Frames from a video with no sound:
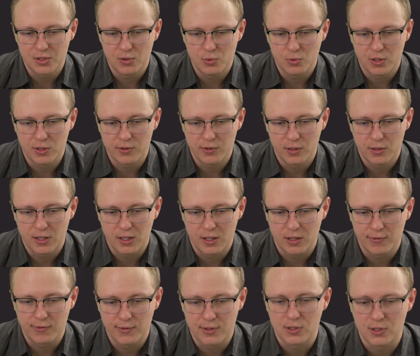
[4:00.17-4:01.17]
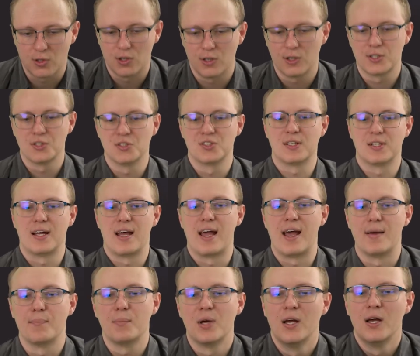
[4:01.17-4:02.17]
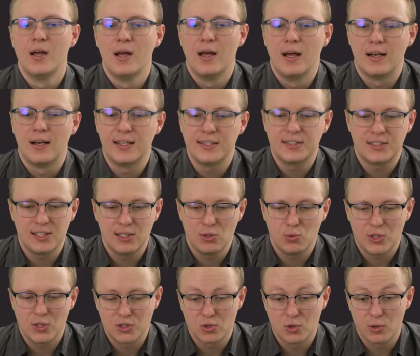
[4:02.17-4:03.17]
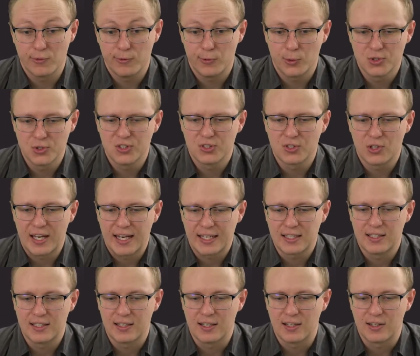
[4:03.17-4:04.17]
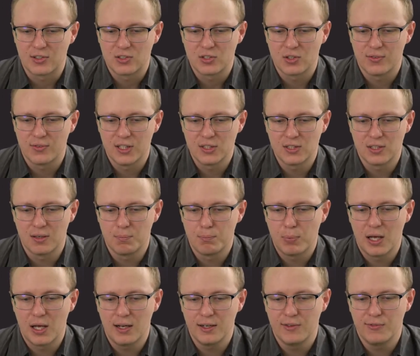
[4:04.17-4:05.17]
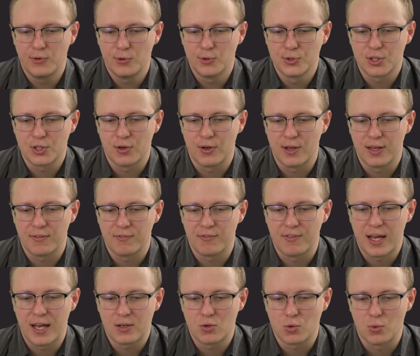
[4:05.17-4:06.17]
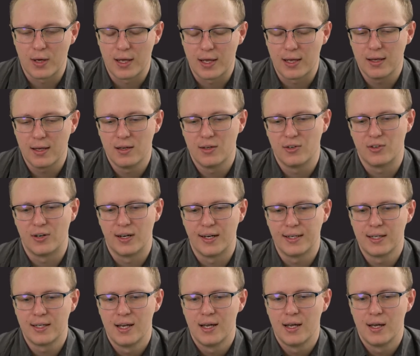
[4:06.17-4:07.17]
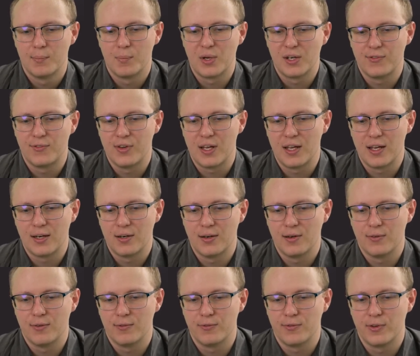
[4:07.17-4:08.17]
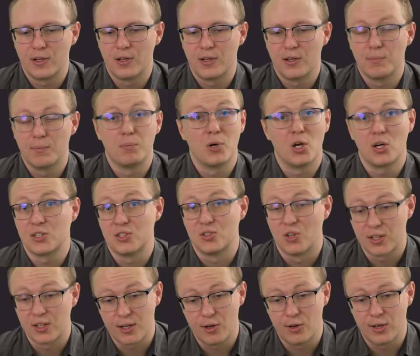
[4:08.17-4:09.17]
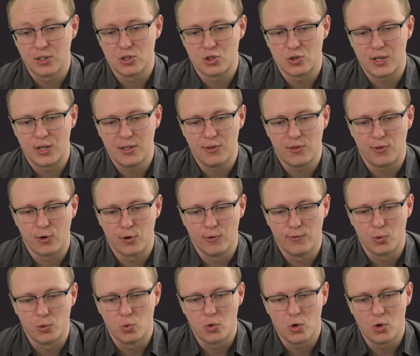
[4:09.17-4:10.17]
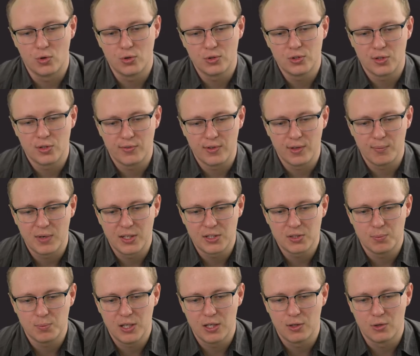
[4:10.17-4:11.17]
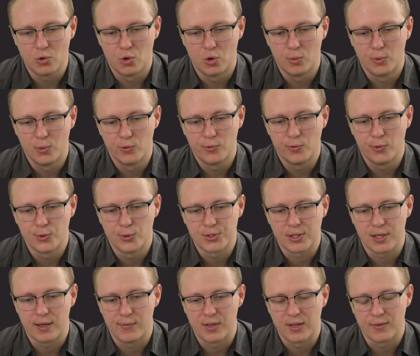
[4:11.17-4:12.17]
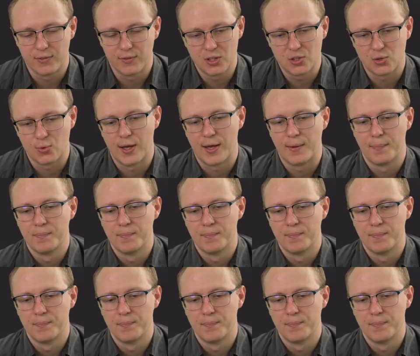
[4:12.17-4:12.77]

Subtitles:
what a gifted artist I am. Let's see what sort of forces are acting here. So there's an applied force going that way, right? But then the block's not going straight through the wall, so there must be a normal force coming this way,